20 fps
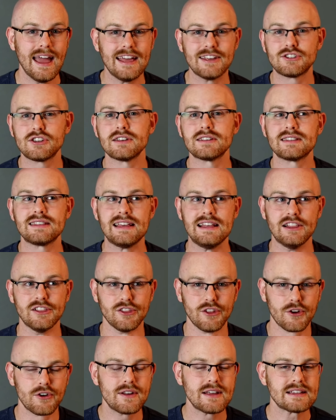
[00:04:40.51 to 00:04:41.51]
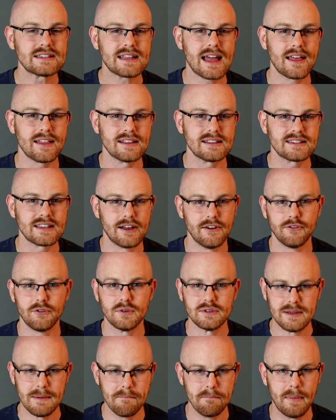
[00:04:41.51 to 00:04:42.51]
It's just the learning style
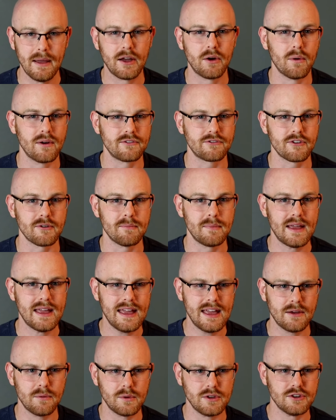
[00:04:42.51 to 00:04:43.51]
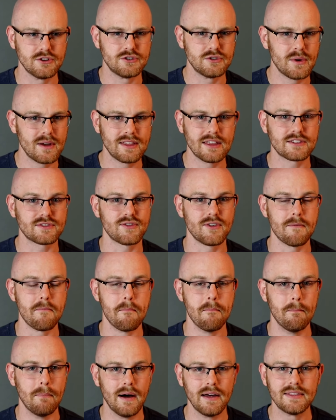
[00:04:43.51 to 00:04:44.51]
itself was a big one for me. And when you're doing this for
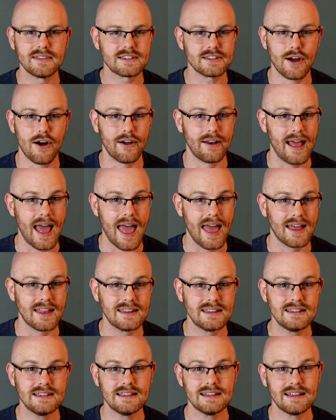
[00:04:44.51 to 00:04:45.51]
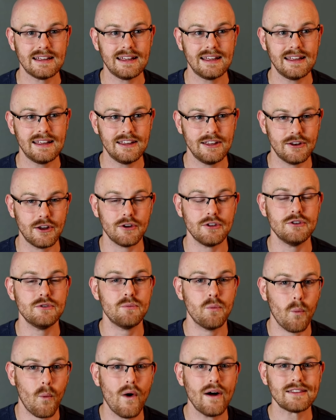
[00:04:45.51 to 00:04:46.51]
months on end, you know,
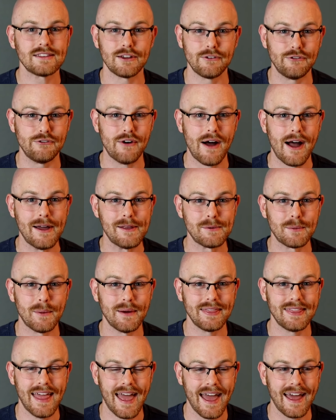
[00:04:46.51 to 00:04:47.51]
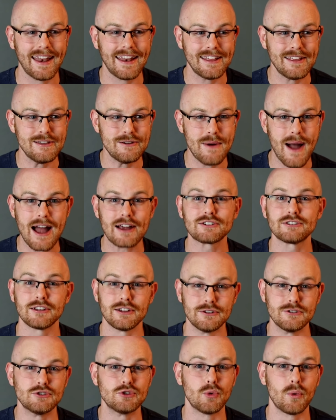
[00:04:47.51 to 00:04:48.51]
you want to find one that you
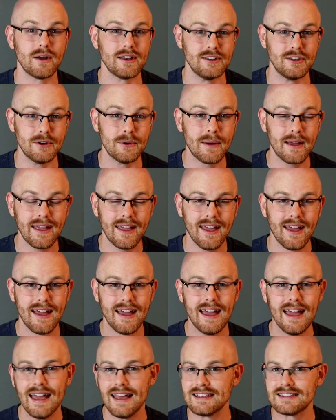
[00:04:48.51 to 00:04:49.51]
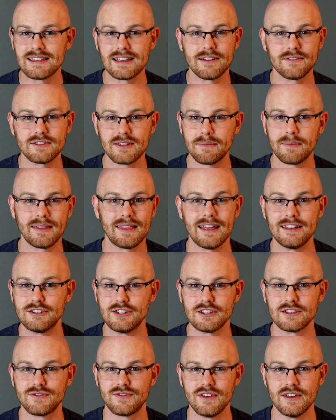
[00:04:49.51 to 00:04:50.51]
actually enjoy doing instead of something that
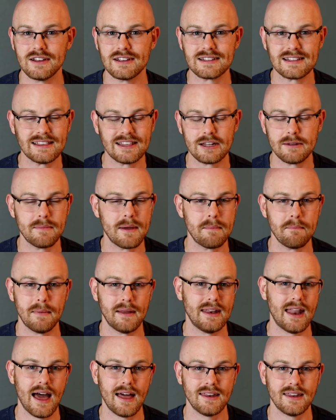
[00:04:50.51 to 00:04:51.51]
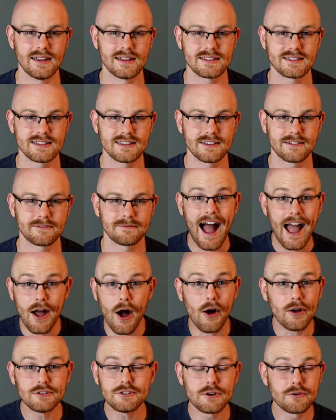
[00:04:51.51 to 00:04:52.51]
just feels a little bit monotonous. I
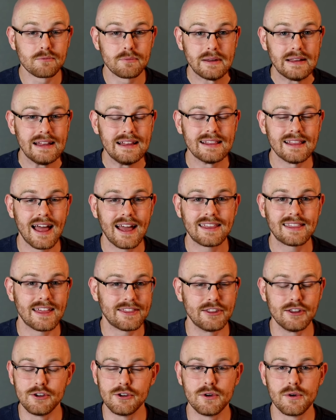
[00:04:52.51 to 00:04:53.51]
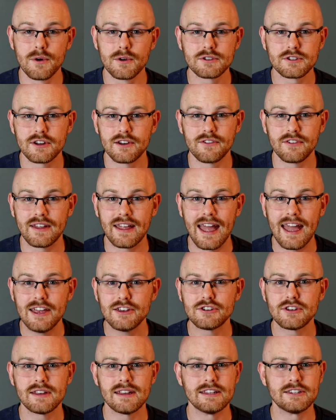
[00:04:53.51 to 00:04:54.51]
also really like that the Google
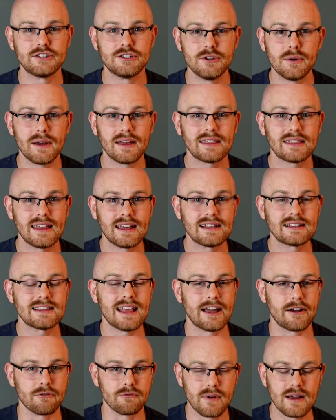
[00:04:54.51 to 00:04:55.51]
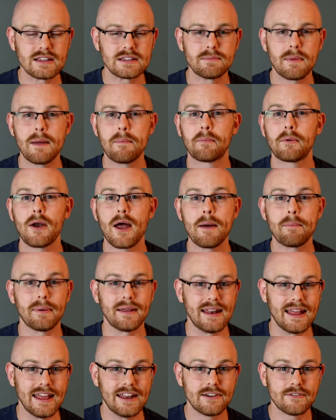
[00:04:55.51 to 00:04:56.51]
certification is doing things like resume prep
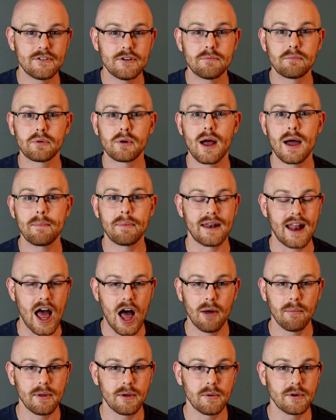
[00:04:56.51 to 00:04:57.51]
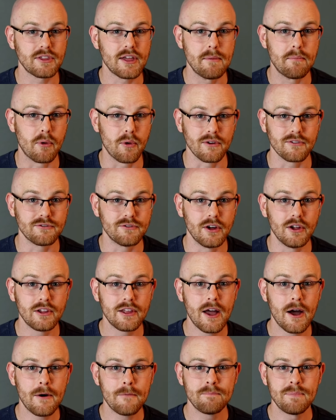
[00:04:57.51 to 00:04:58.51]
and interview prep and helping with a
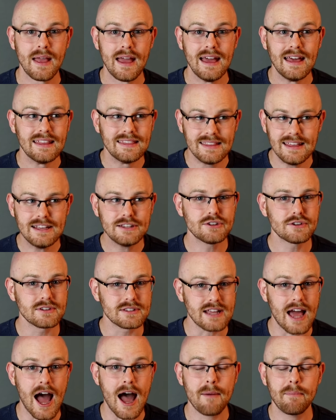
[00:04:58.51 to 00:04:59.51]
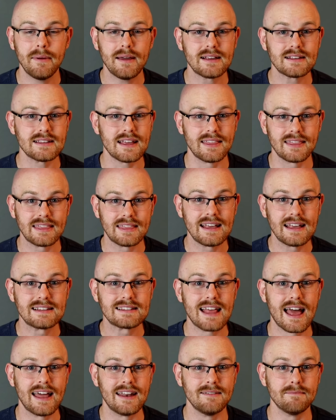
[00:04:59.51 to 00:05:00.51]
portfolio. These are topics
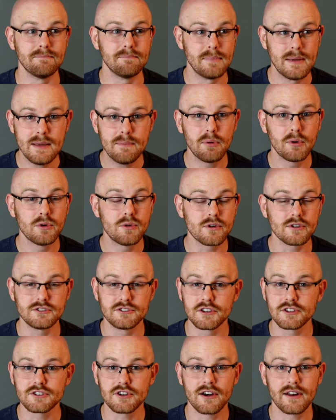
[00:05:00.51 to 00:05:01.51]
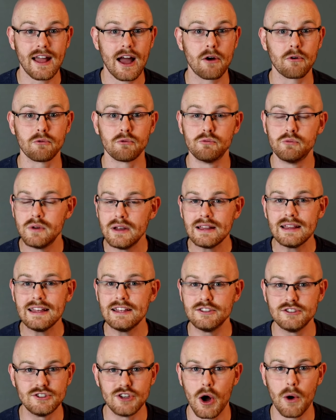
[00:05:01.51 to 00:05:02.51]
things that people who are just starting out
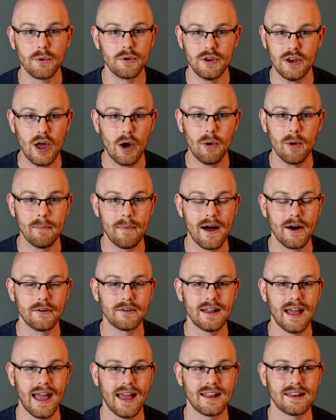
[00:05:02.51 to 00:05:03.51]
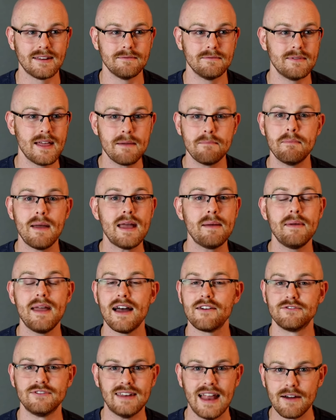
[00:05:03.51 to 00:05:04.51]
really don't know about, and they maybe
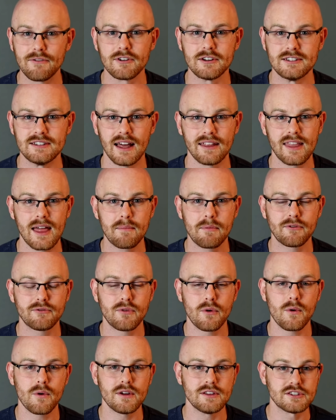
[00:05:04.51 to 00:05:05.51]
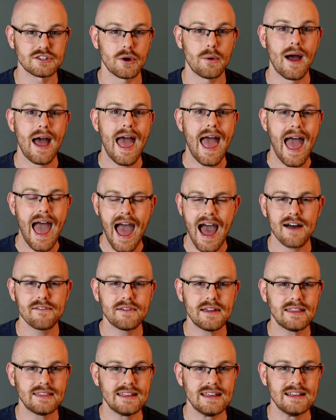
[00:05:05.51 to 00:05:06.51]
have never done that before. And so,
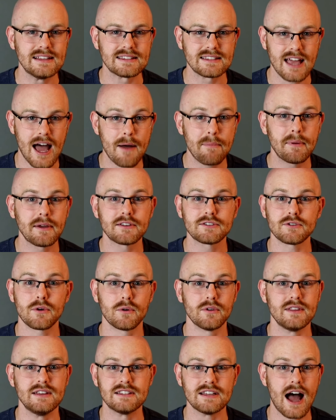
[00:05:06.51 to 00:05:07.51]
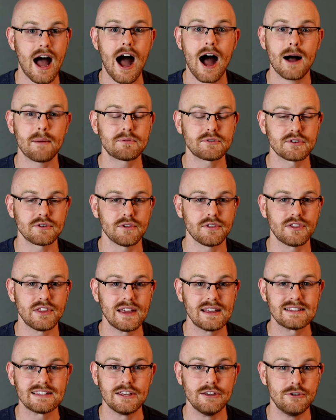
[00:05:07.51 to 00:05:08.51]
having these topics or these optional
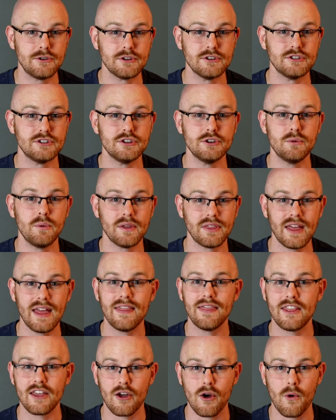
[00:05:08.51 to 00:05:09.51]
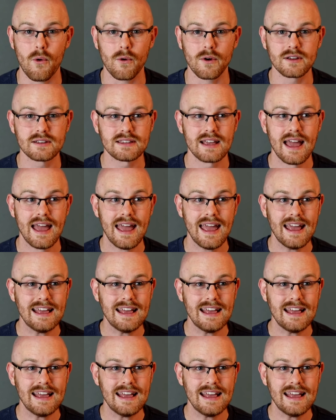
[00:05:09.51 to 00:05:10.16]
things that you can do within the course